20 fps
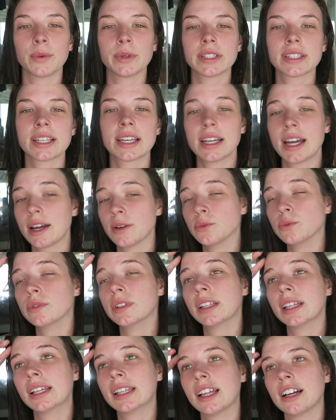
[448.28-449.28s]
I will say I
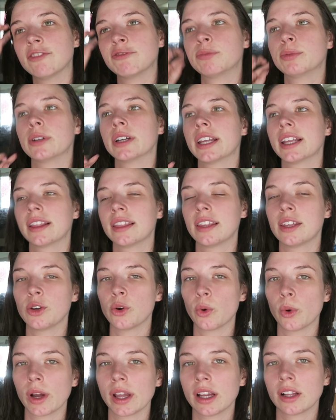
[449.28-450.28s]
really love putting
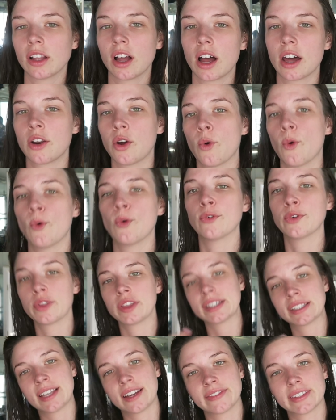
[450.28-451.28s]
the oil on over
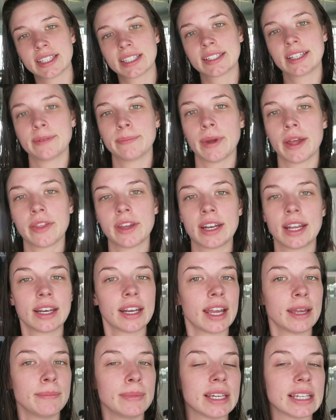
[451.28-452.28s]
the 7 skin method
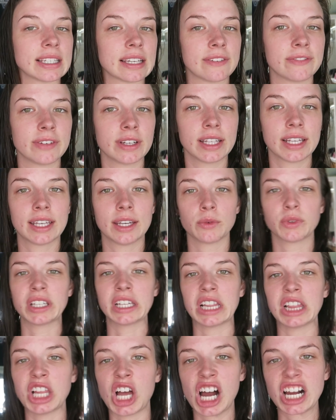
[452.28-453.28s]
at night because I feel like it
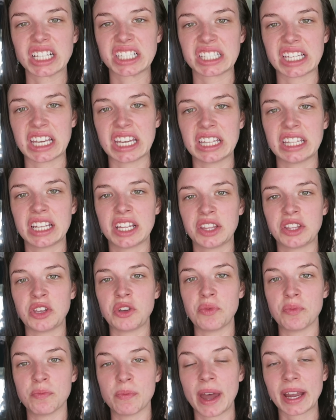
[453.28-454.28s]
really locks in
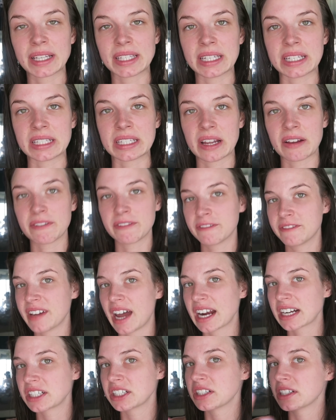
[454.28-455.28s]
the humectant
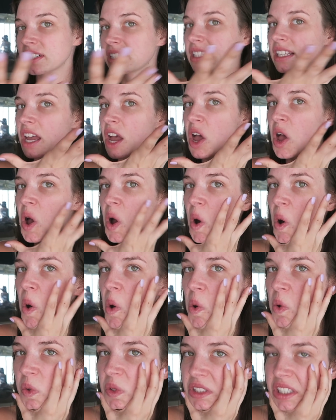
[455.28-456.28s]
factors,
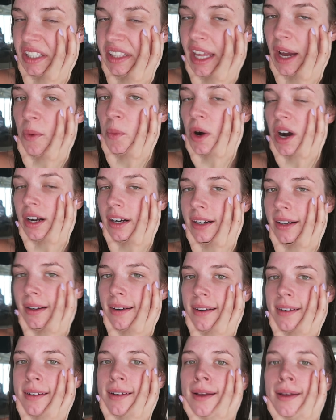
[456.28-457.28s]
holding that
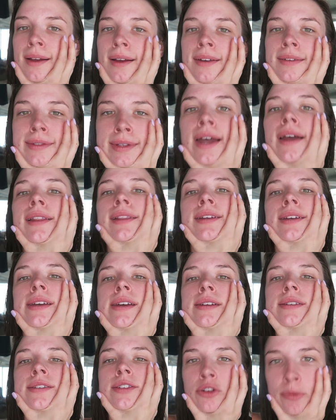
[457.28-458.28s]
water
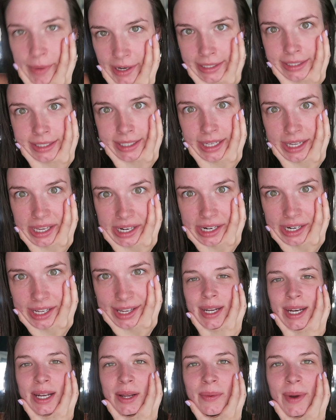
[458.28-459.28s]
tightly to my skin.
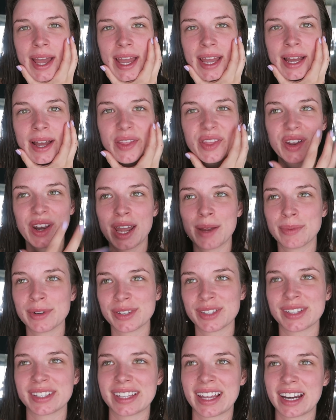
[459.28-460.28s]
But anyway, the
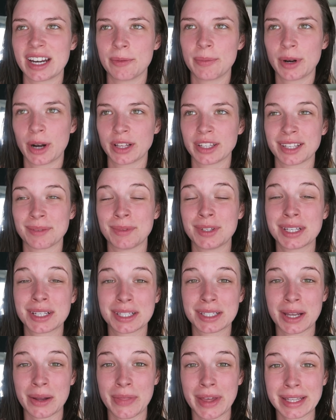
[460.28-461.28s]
neighbors decided to put on some
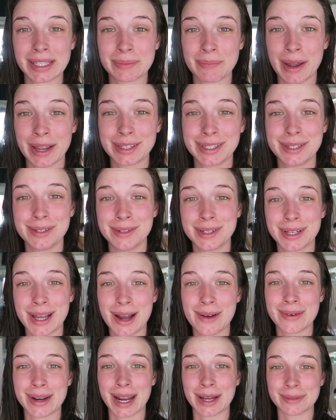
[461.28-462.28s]
music, so that's my cue to
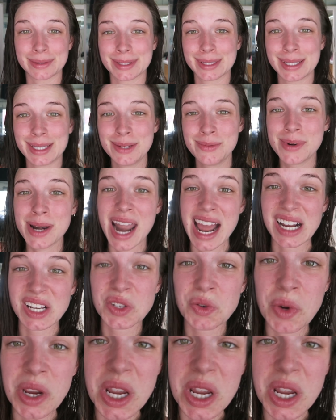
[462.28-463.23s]
go, and I will see you next